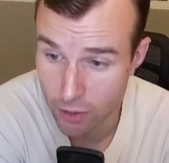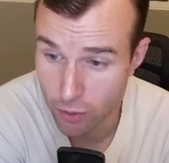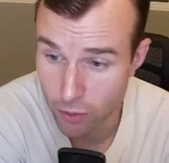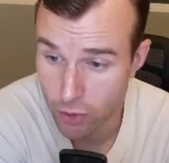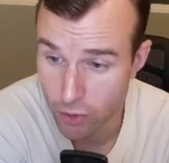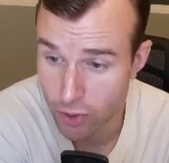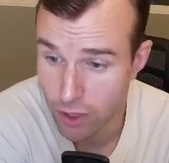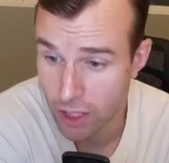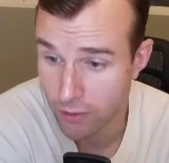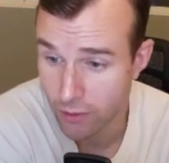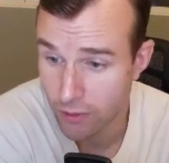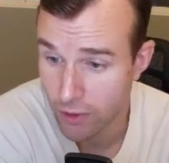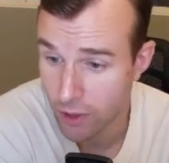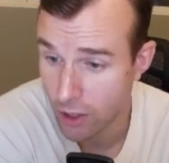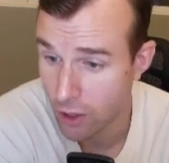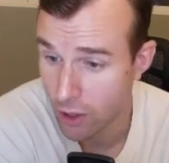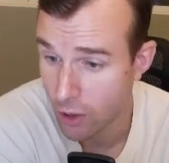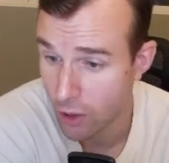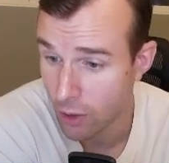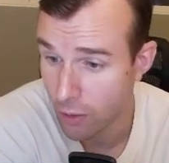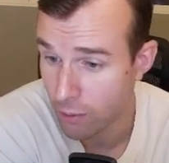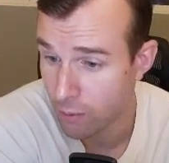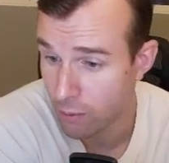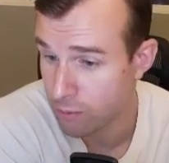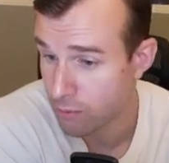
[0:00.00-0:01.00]
you would have
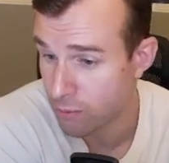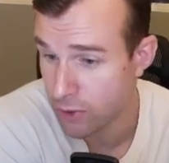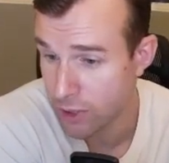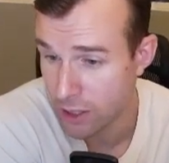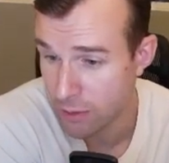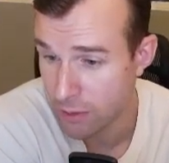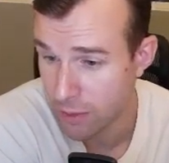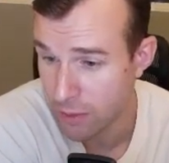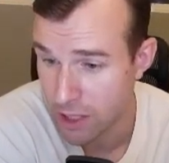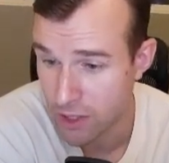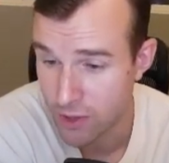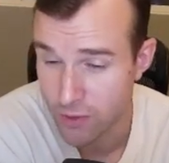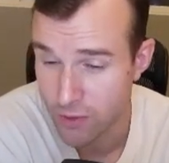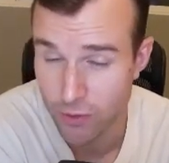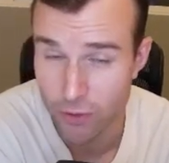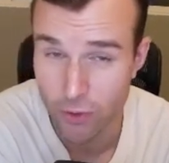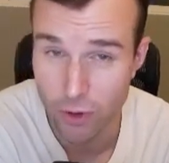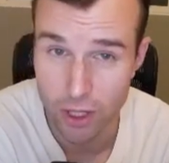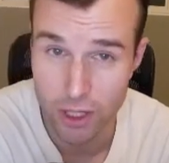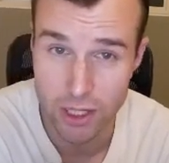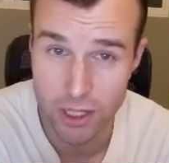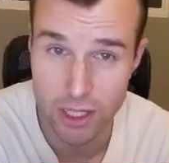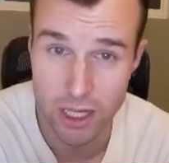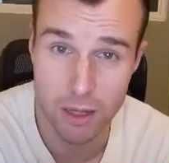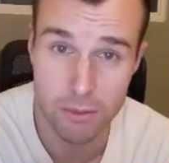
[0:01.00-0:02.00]
now pretty much
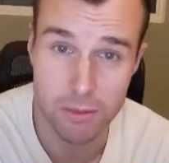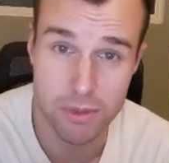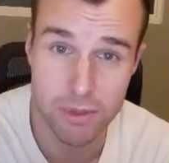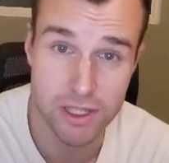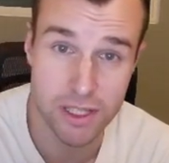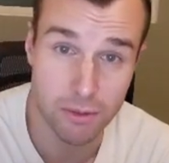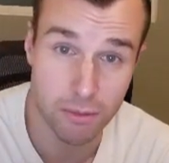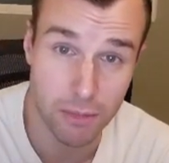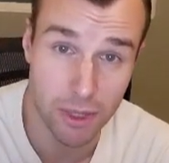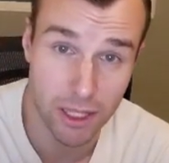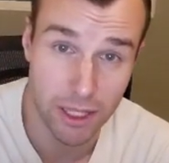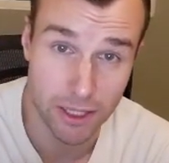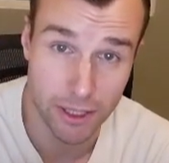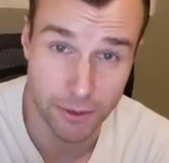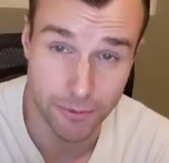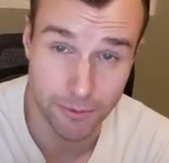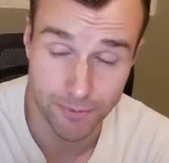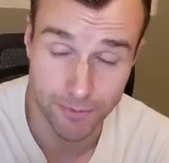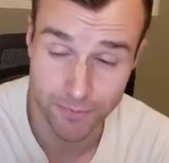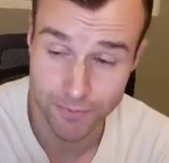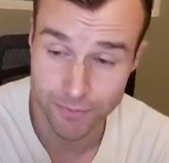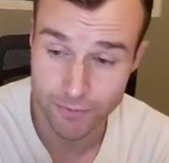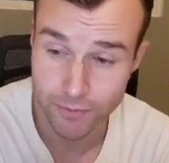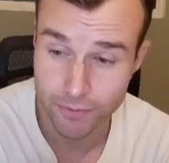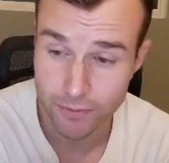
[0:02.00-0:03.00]
4 times the money.
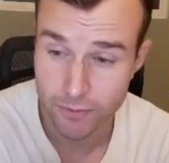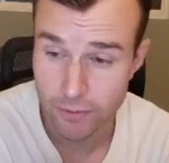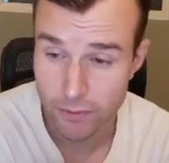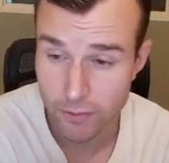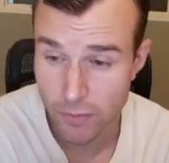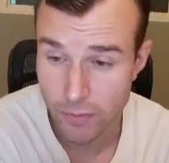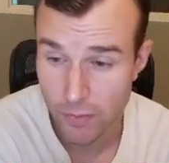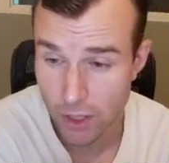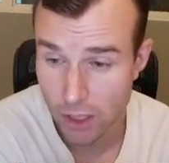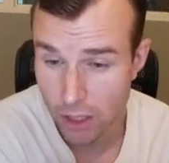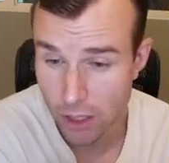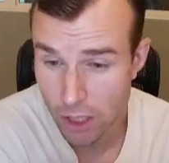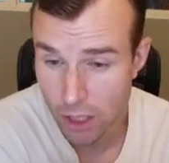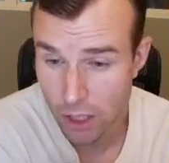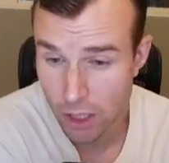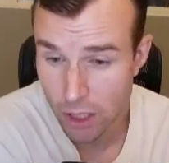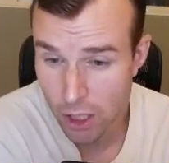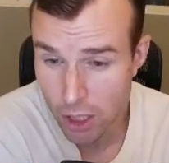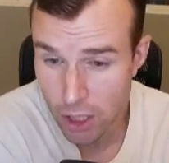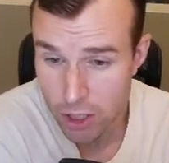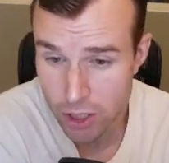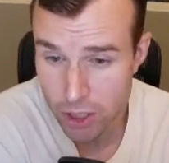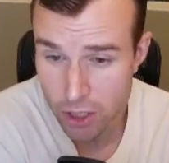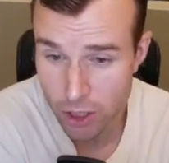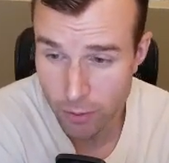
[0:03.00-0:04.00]

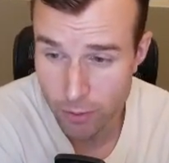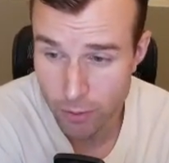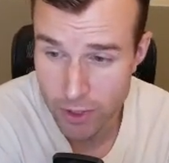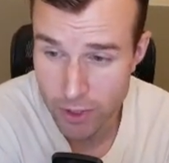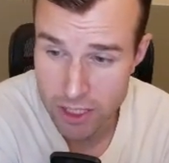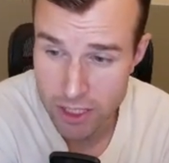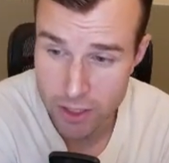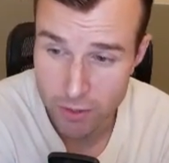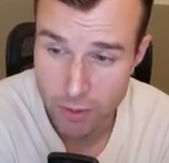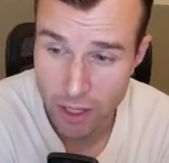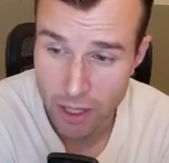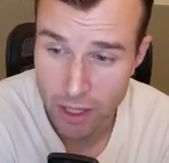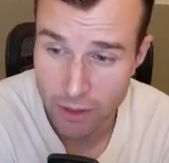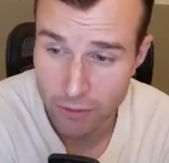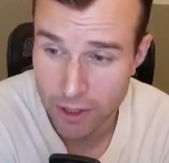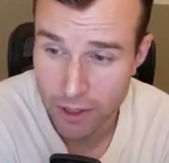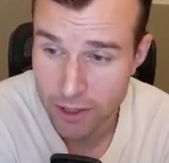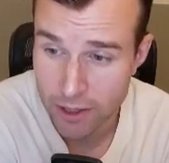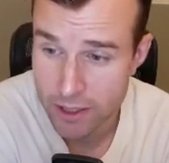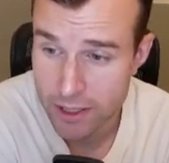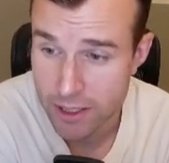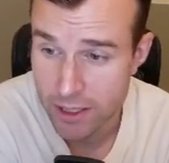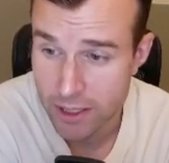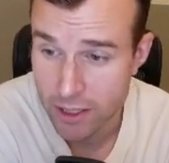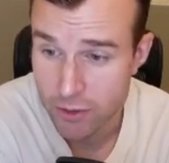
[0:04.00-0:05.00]
So this is why I find
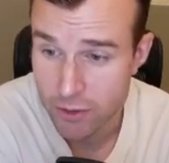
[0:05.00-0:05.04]
this